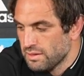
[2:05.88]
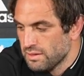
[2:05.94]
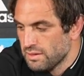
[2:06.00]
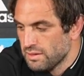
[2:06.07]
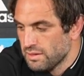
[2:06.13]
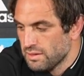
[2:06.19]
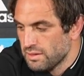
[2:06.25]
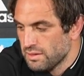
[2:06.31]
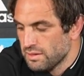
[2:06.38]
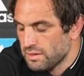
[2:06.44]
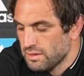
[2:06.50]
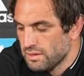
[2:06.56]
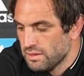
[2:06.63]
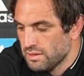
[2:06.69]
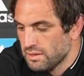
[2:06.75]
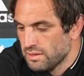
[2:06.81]

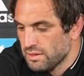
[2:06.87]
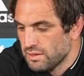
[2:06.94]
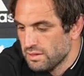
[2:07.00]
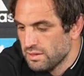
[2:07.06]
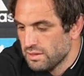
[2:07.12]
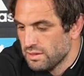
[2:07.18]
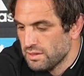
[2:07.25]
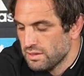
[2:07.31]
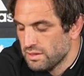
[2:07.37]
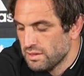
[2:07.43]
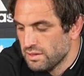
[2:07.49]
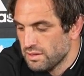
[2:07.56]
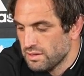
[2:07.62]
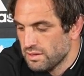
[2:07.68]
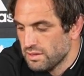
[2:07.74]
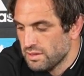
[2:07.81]

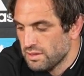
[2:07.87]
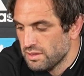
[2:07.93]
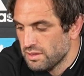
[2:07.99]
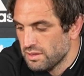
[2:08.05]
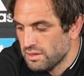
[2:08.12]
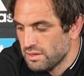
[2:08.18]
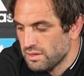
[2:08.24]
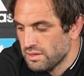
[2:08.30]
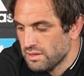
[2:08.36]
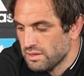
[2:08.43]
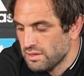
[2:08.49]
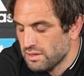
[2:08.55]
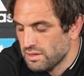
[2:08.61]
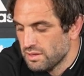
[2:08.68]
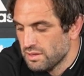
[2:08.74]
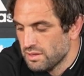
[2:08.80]

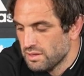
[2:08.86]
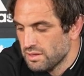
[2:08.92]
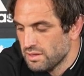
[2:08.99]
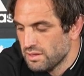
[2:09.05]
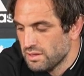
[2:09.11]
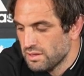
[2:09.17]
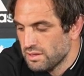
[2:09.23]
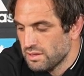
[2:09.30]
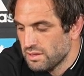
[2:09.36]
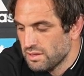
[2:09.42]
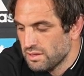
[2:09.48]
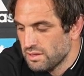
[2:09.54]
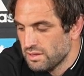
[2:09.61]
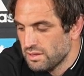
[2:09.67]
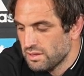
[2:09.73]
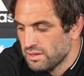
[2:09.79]

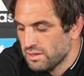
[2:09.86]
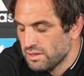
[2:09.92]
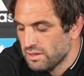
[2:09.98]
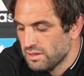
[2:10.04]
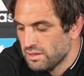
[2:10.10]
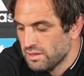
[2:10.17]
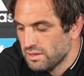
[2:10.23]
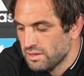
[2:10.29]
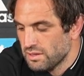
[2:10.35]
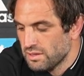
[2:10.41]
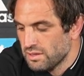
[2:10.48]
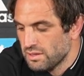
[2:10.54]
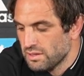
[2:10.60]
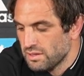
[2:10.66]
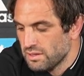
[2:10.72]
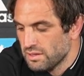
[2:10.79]

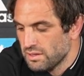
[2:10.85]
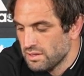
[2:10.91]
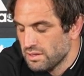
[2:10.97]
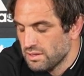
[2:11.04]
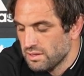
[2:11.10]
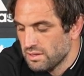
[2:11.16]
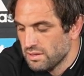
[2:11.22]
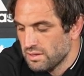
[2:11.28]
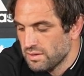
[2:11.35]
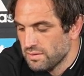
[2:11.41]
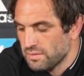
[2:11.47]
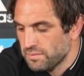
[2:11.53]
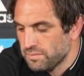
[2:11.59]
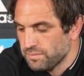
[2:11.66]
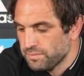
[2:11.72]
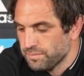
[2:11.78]

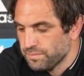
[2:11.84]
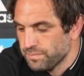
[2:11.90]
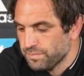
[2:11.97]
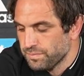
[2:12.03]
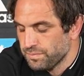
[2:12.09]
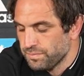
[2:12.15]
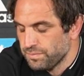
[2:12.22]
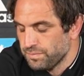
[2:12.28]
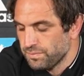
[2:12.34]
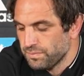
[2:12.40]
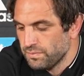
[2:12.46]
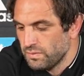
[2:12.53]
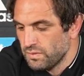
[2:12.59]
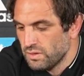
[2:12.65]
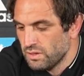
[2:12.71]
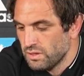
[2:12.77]

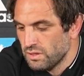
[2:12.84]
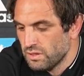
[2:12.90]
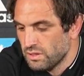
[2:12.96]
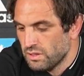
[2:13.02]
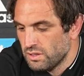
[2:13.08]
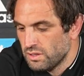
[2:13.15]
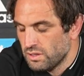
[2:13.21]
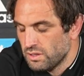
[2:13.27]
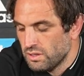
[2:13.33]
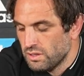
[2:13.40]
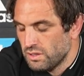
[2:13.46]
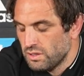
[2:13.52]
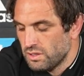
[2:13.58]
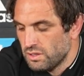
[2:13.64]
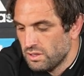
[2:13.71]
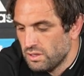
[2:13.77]
This person isn't speaking.